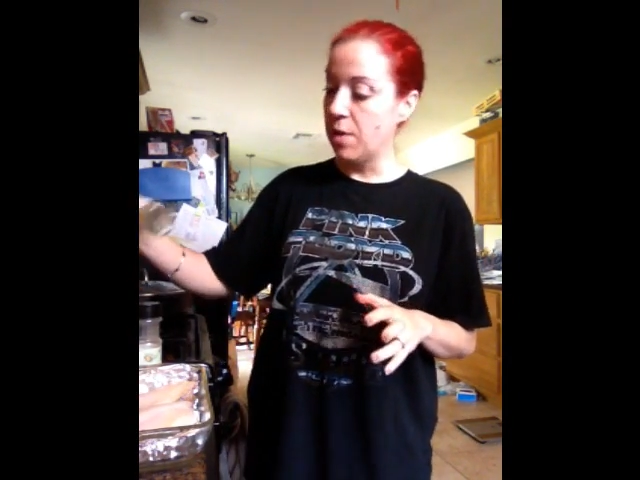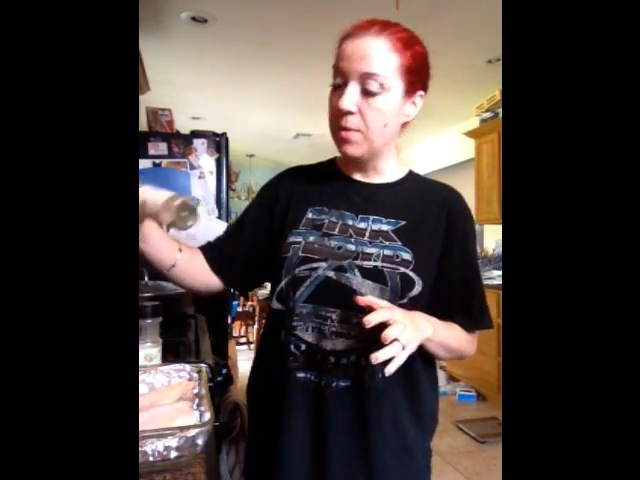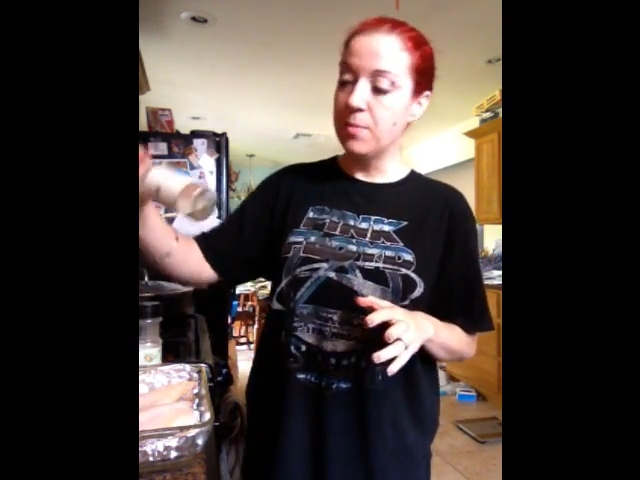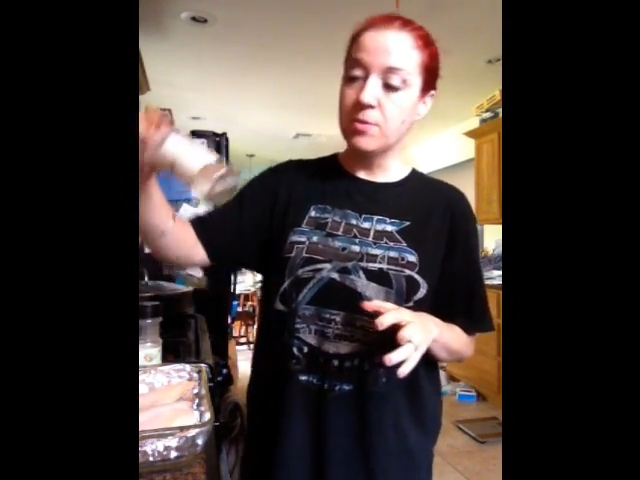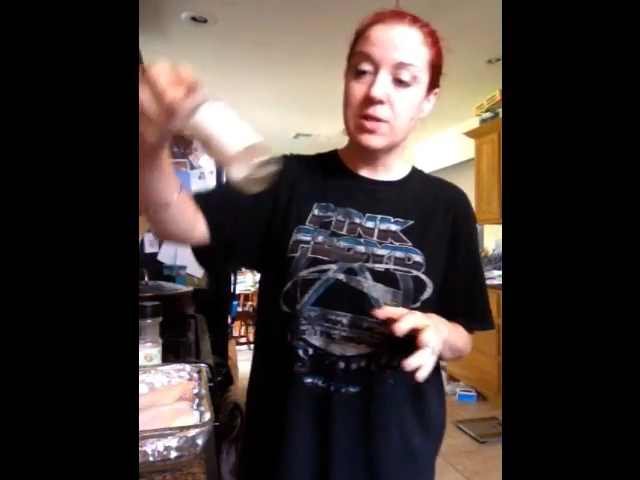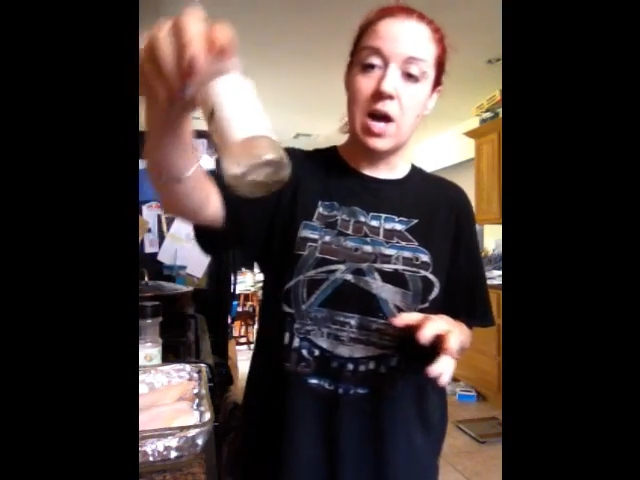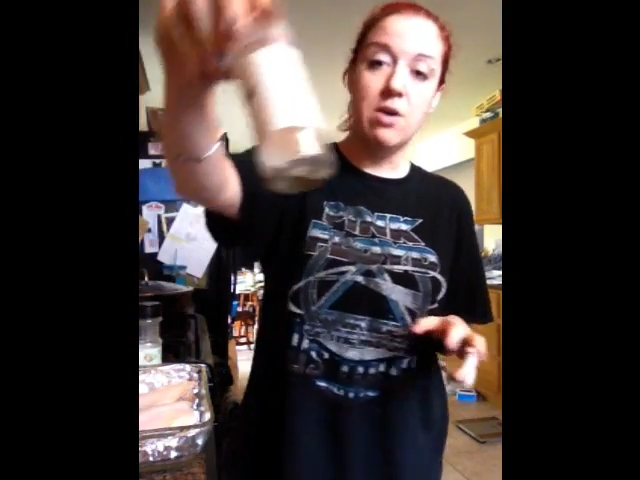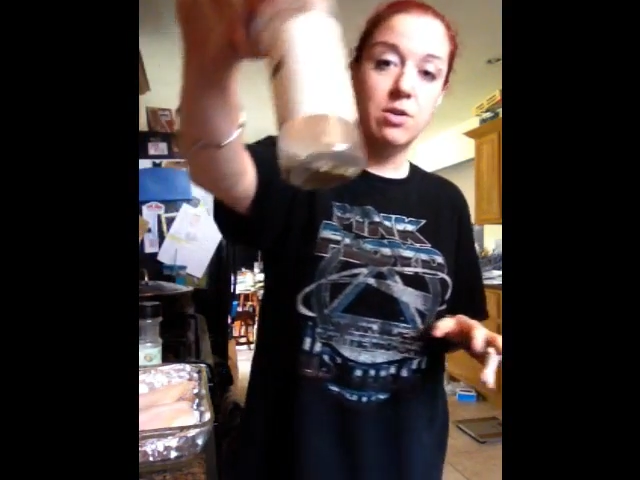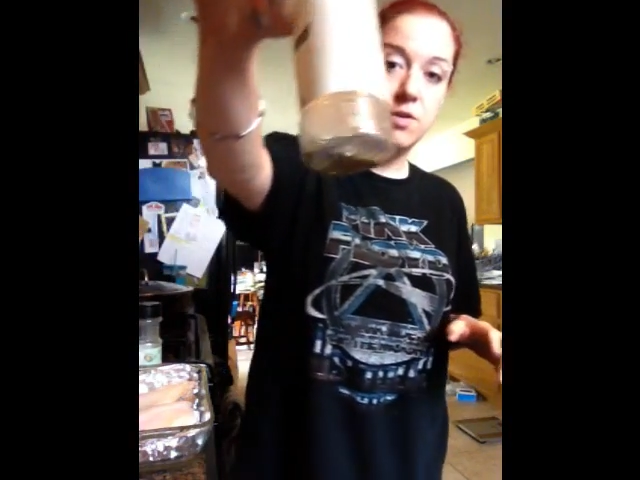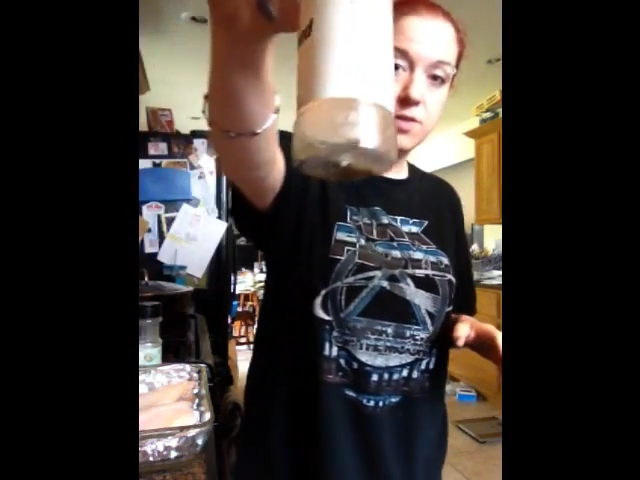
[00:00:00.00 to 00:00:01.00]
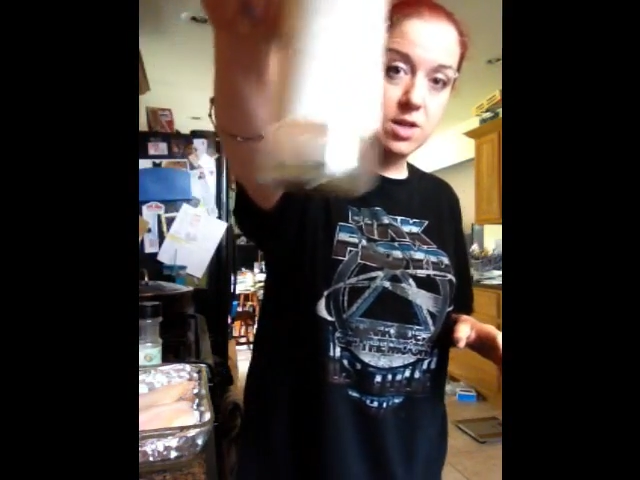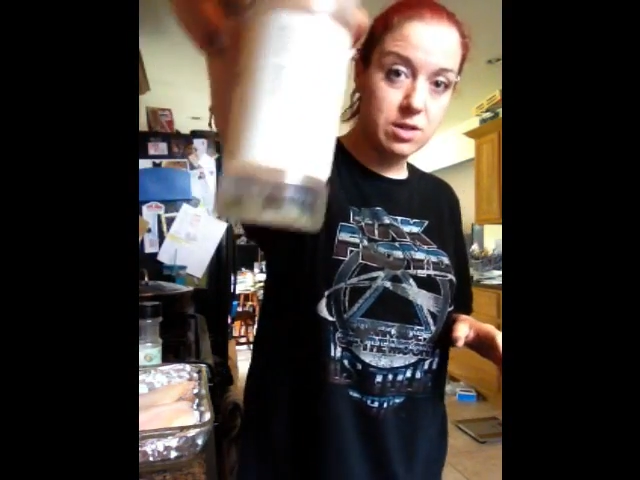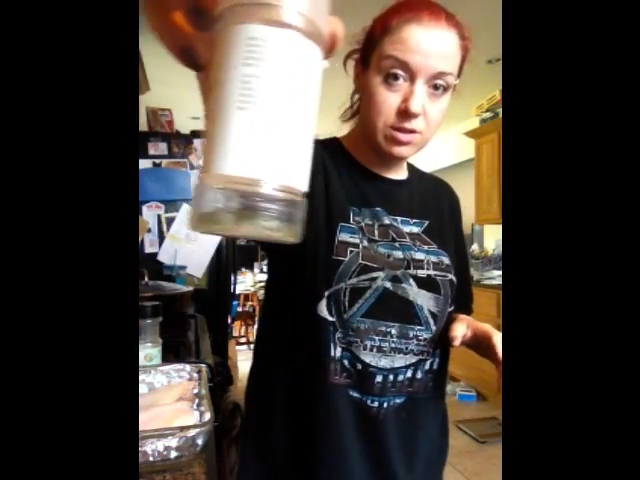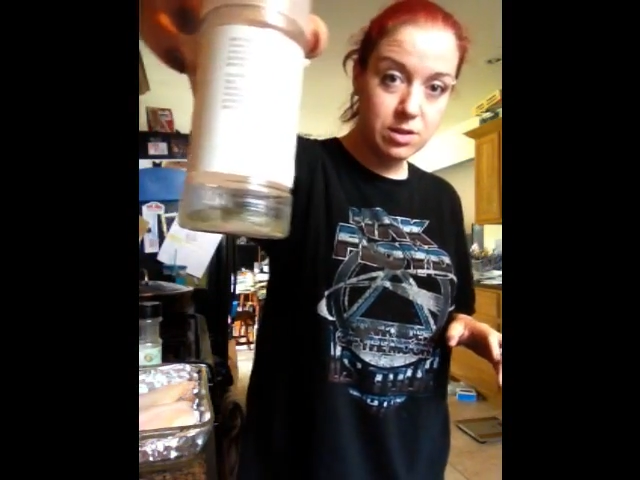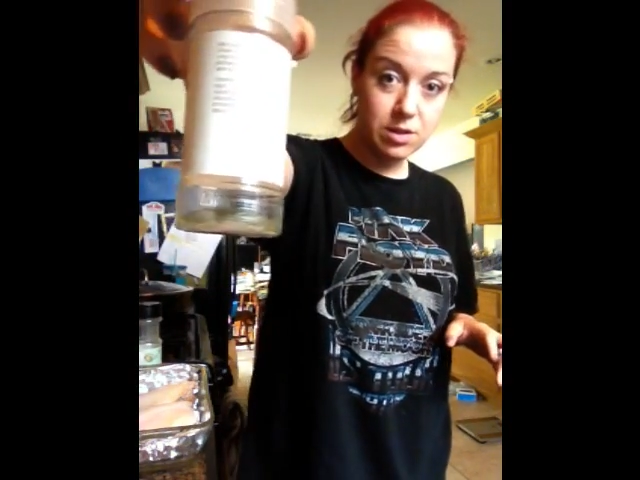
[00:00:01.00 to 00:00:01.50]
I'm almost out of
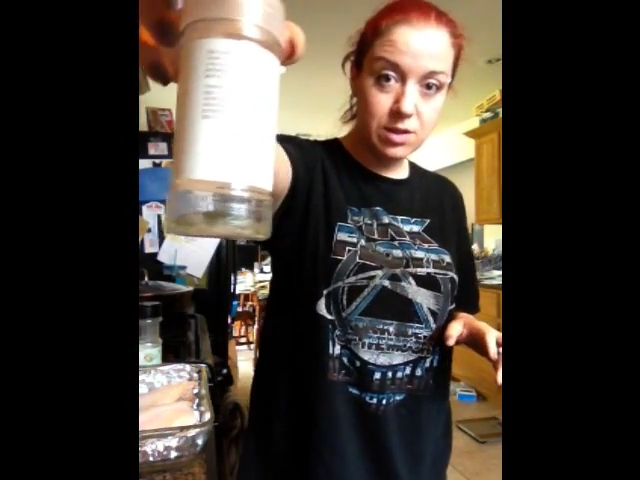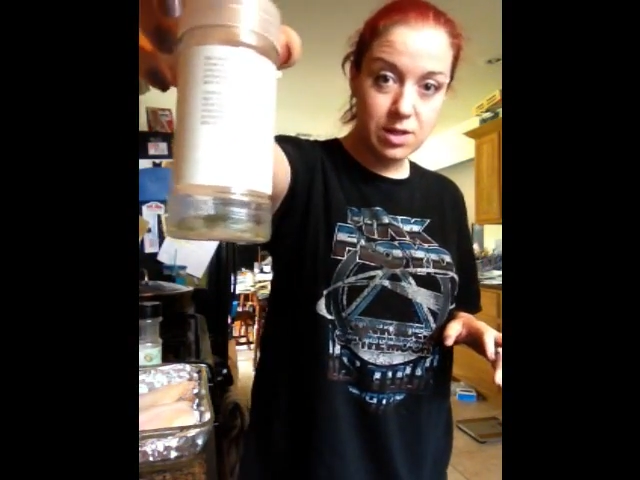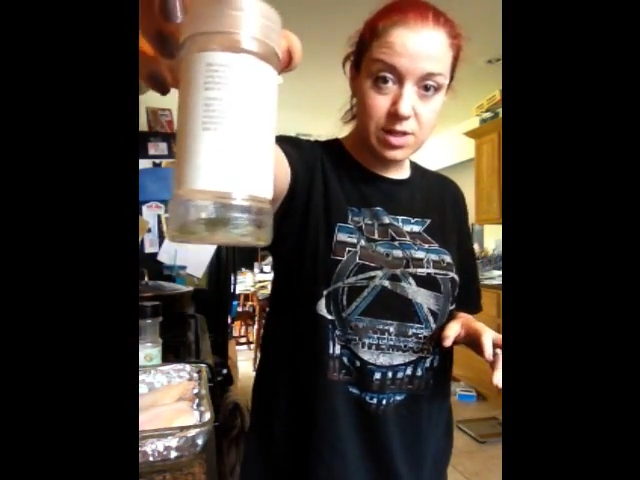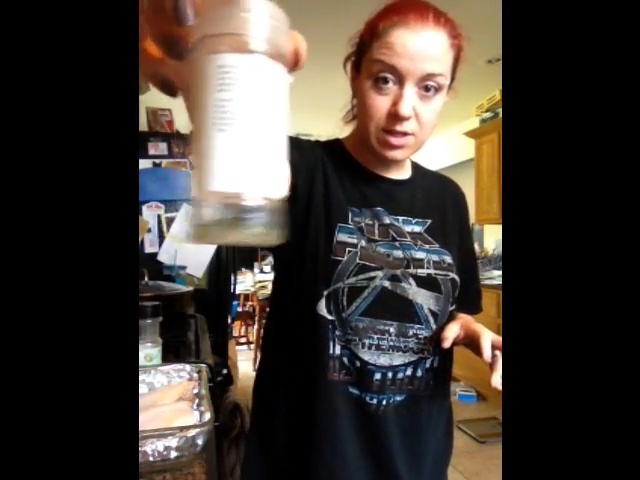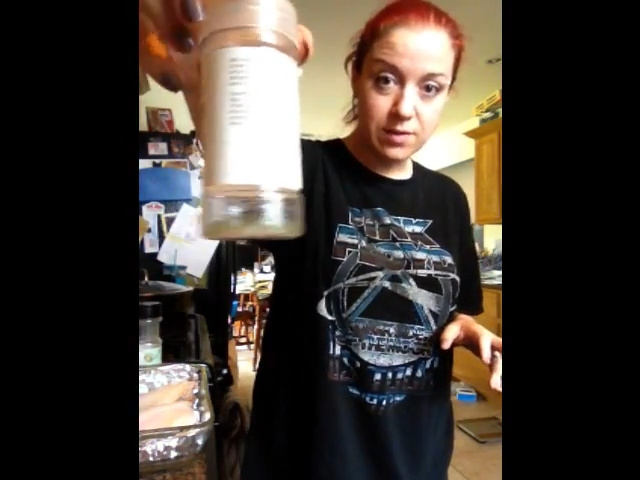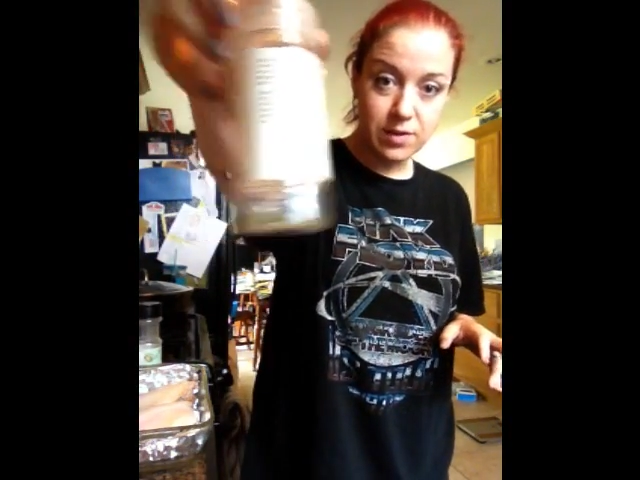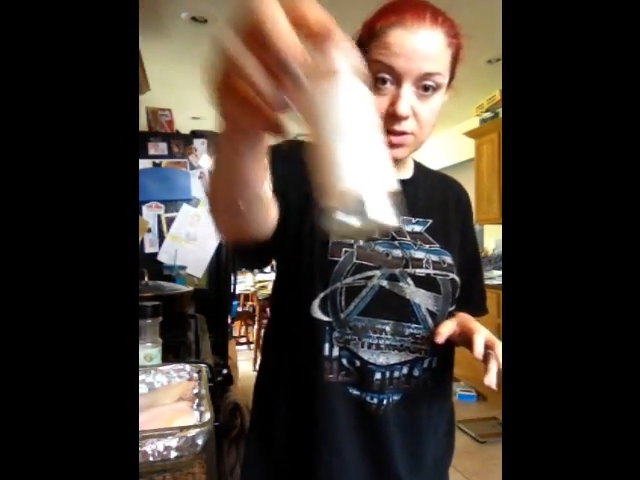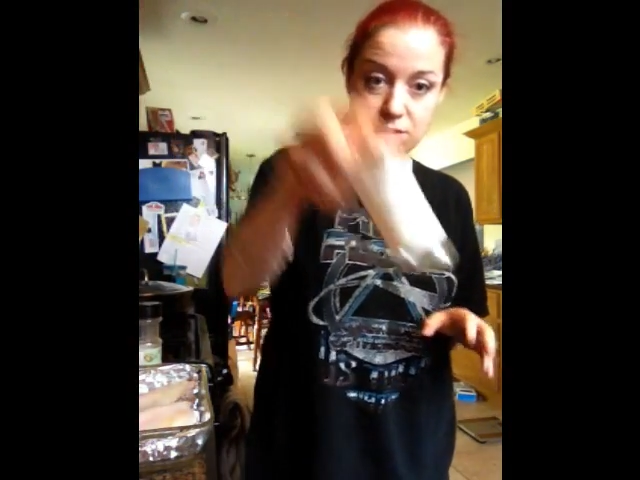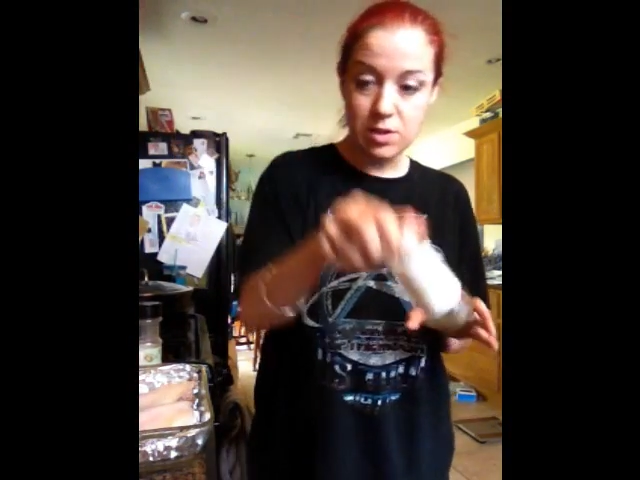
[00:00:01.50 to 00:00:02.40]
dill because I love dill